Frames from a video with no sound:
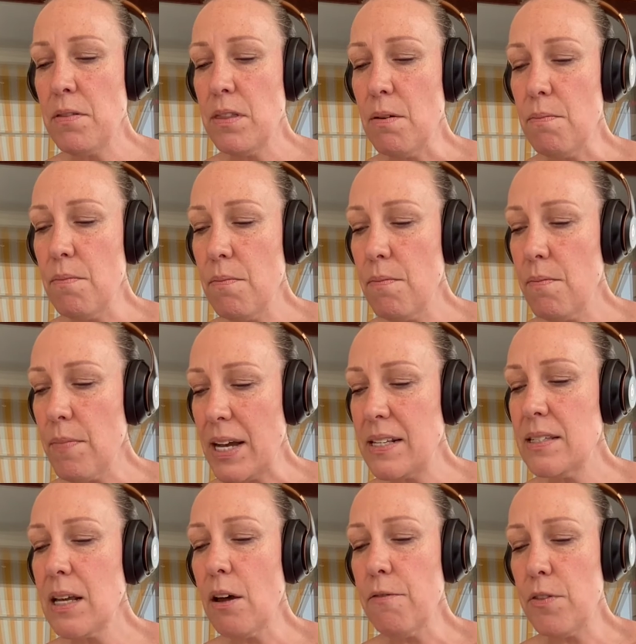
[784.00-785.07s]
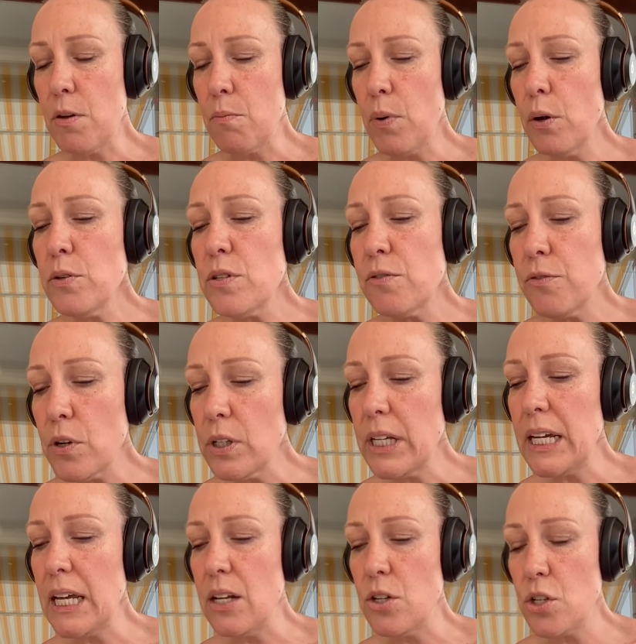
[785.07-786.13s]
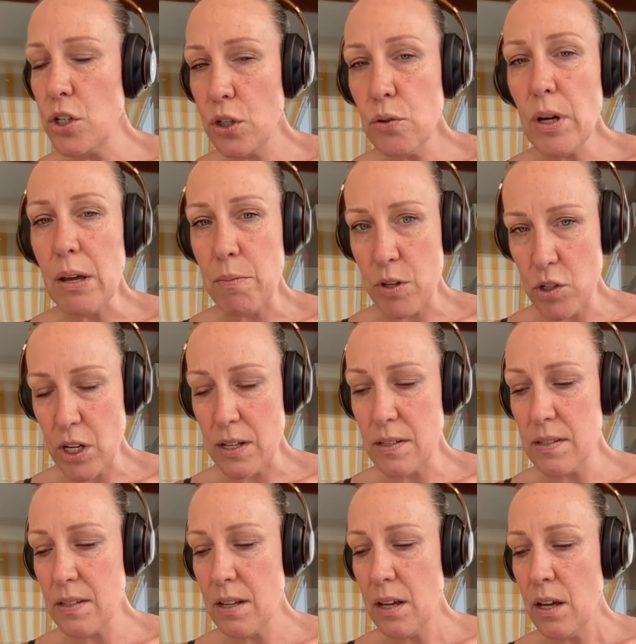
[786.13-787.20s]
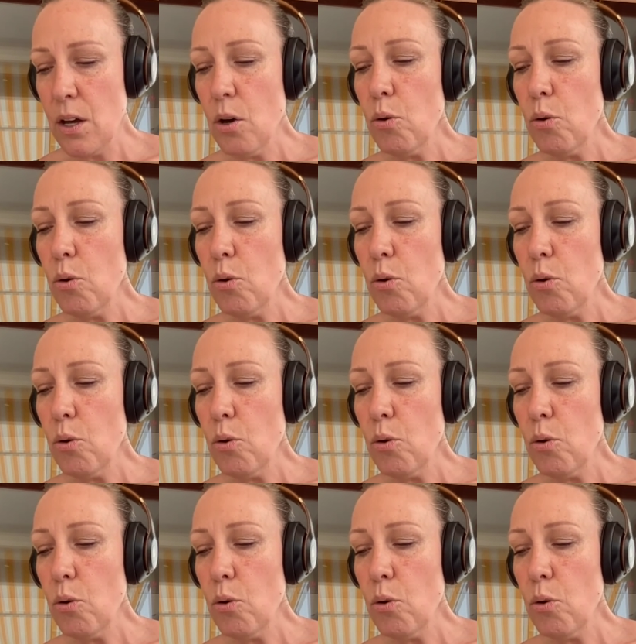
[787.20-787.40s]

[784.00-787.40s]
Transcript: found the, myself the most fully in two images,